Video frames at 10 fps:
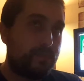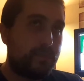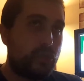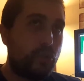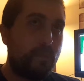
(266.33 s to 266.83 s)

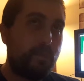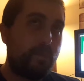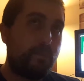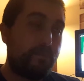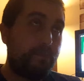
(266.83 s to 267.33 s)
two
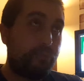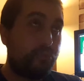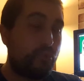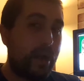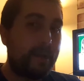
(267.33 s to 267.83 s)

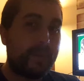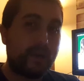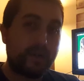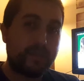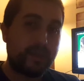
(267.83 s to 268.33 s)

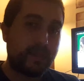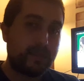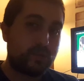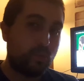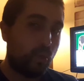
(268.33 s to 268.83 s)
primary
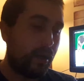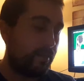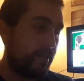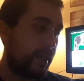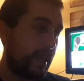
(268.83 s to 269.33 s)
things.
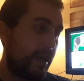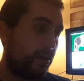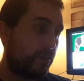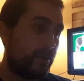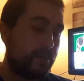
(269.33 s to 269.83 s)
One being
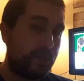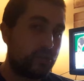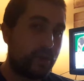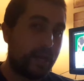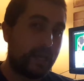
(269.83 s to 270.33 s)
algorithmic
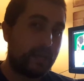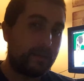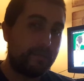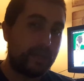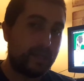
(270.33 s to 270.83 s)

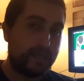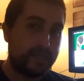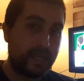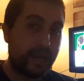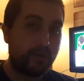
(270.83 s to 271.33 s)
trading, because
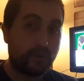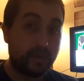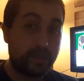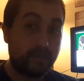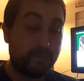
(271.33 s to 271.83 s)
an
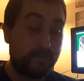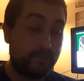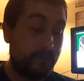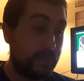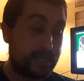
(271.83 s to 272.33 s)
algorithm
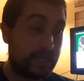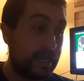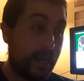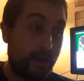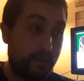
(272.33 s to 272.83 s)
doesn't
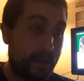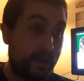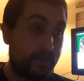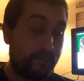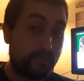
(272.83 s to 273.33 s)
care
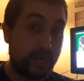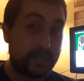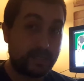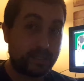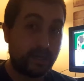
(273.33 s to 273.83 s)
about
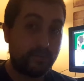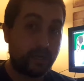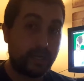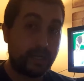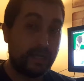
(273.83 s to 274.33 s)
price
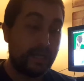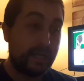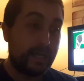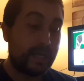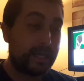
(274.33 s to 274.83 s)
discovery.
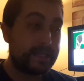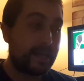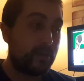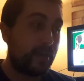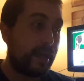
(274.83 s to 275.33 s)

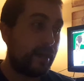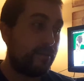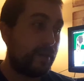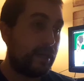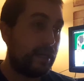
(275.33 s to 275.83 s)
Anytime you
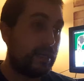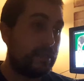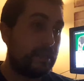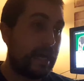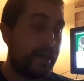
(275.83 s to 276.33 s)
have
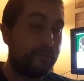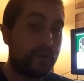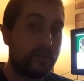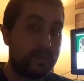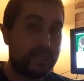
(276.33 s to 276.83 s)
high
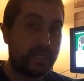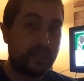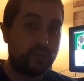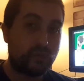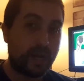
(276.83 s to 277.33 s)

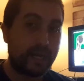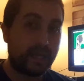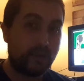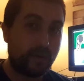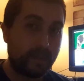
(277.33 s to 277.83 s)
frequency
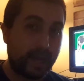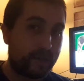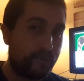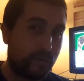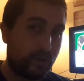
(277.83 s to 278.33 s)
trading going back
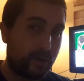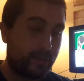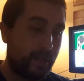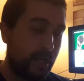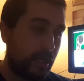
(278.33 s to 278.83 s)
and
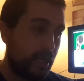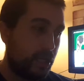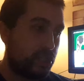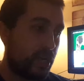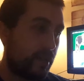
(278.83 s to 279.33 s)
forth,
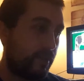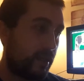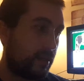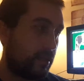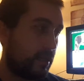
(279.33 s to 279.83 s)

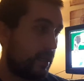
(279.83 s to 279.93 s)
shaving,